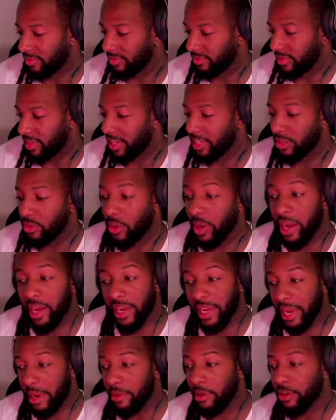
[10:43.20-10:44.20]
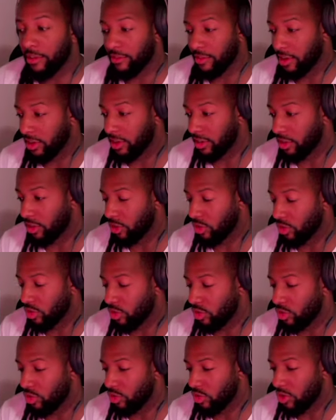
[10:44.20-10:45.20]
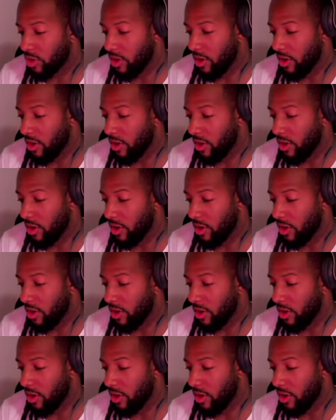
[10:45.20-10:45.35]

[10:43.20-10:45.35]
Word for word: That's why I came here first. Ooh.